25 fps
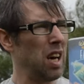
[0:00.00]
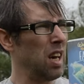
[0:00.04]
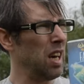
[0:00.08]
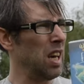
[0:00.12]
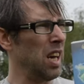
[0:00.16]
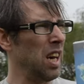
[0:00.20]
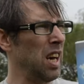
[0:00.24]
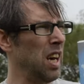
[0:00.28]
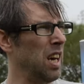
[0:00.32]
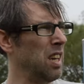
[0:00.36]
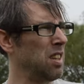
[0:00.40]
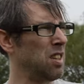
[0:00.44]

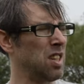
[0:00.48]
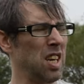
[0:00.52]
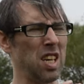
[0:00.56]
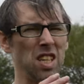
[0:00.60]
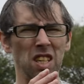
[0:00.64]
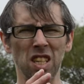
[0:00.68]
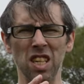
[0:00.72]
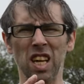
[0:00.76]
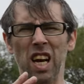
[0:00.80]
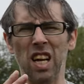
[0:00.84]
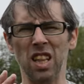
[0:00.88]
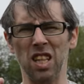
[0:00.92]
Uh,
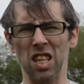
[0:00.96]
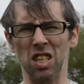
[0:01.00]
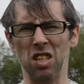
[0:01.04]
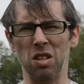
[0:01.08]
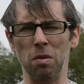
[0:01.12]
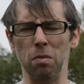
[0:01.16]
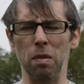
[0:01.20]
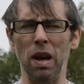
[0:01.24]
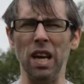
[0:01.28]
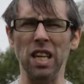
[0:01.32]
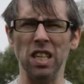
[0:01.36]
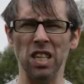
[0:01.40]
Disney had this
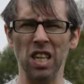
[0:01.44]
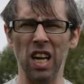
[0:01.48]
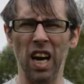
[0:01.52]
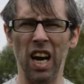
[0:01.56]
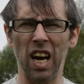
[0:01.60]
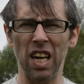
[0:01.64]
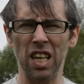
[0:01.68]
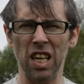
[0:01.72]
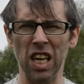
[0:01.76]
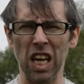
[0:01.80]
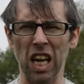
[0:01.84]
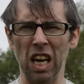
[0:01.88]
amazing
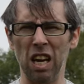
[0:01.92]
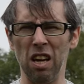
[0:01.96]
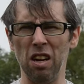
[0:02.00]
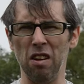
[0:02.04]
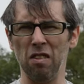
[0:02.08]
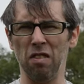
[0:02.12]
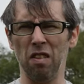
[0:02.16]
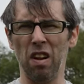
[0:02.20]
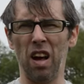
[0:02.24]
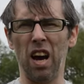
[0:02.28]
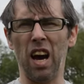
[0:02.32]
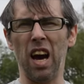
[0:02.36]
idea
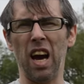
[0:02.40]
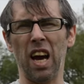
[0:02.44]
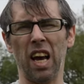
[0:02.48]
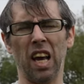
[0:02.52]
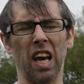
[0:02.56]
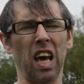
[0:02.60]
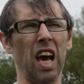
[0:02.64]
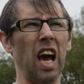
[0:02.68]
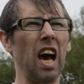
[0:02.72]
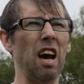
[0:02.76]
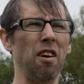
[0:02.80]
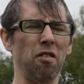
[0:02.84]
of like
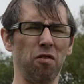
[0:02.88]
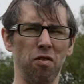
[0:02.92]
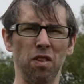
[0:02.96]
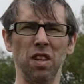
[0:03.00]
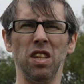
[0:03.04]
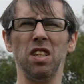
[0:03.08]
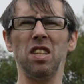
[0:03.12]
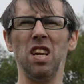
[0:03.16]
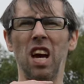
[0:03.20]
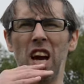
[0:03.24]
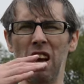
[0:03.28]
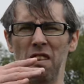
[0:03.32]
every
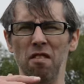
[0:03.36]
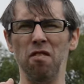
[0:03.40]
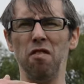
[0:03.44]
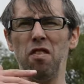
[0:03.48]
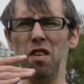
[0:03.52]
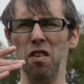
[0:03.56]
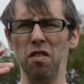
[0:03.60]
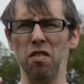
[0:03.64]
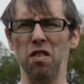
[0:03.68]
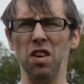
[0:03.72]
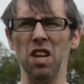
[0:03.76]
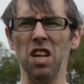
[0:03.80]

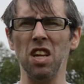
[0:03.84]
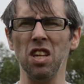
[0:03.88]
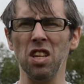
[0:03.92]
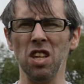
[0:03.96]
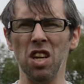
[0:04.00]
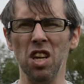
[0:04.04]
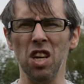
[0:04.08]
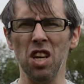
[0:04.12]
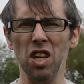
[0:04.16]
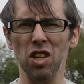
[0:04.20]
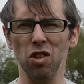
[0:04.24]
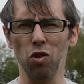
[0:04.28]
10-15
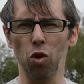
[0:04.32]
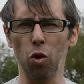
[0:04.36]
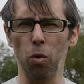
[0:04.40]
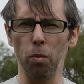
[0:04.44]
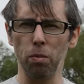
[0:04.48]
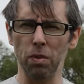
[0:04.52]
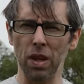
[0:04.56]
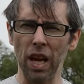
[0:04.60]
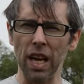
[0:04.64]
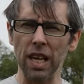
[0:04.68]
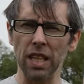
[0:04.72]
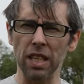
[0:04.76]
years
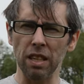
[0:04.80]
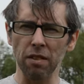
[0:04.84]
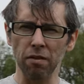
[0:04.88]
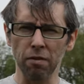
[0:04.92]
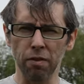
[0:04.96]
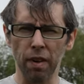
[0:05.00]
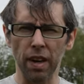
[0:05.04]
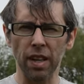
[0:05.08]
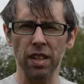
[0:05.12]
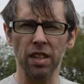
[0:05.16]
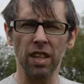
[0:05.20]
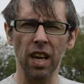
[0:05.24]
updating
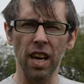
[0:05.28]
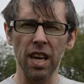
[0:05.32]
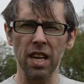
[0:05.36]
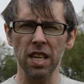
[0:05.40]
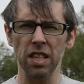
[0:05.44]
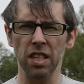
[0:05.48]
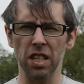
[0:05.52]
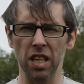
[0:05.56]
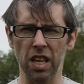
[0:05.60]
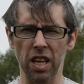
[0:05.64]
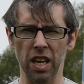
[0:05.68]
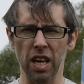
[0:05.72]

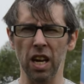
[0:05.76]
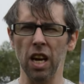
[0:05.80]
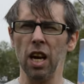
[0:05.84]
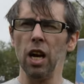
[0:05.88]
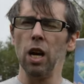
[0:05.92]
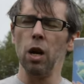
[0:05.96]
Fantasia